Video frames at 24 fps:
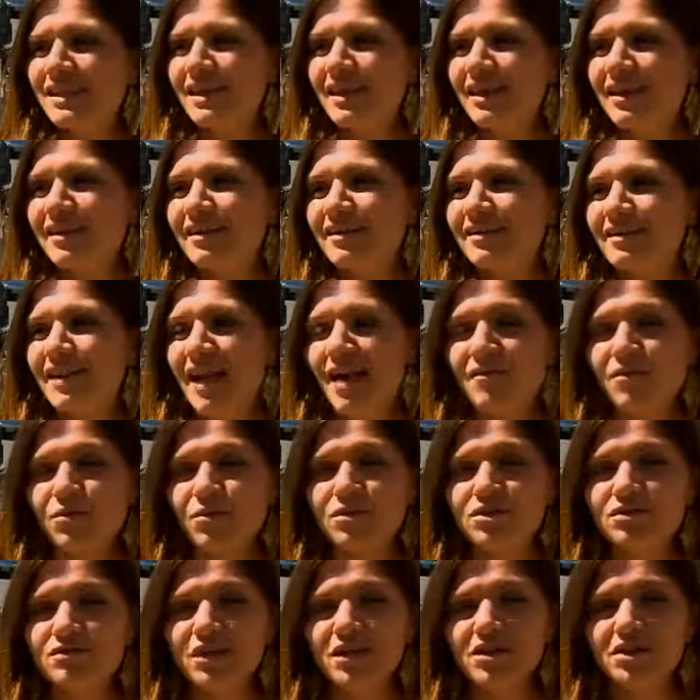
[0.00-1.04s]
here.
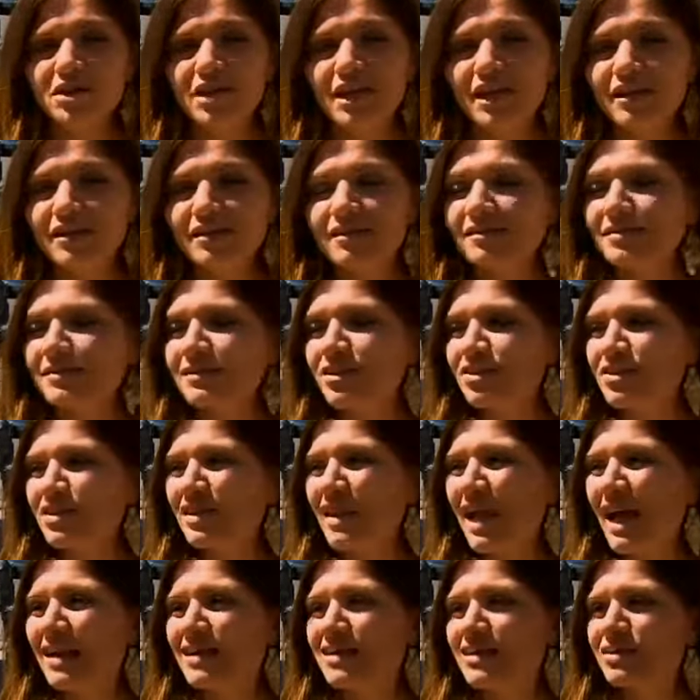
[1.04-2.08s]
Everyone's rushing. There's a
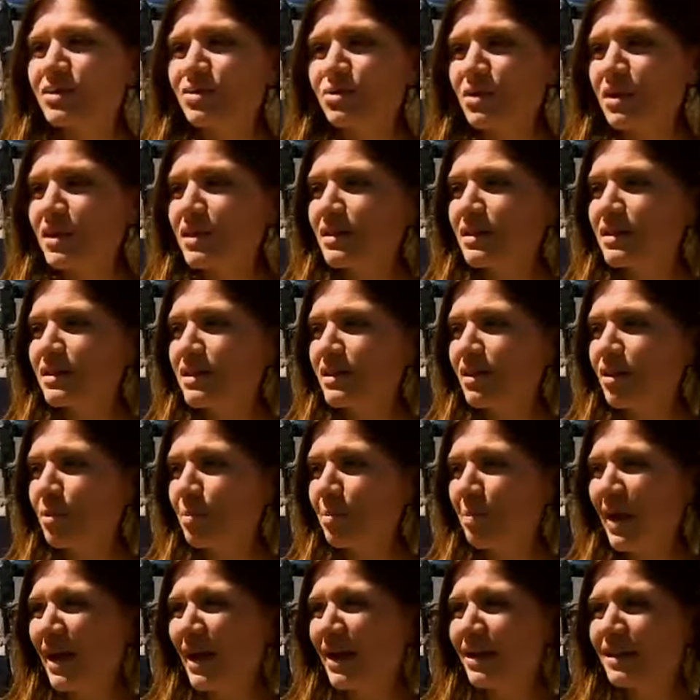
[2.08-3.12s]
lot of students. There are
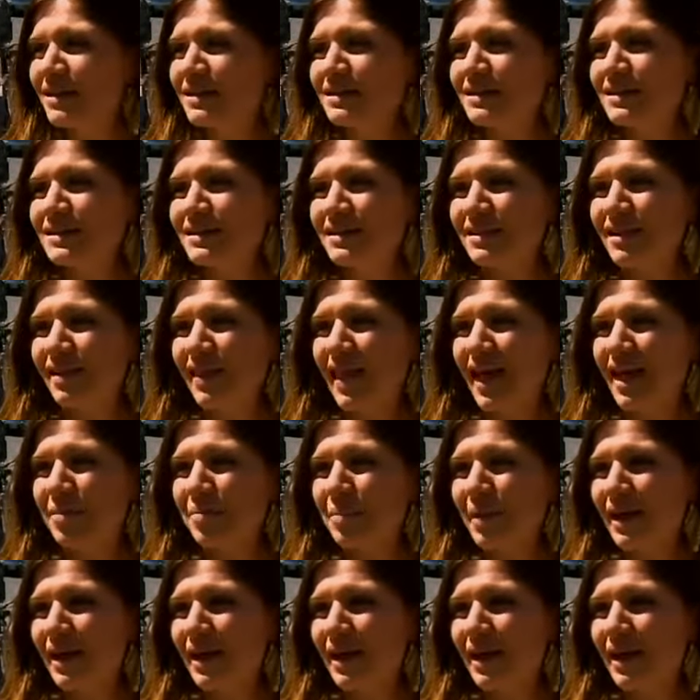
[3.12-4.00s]
bikes, a lot of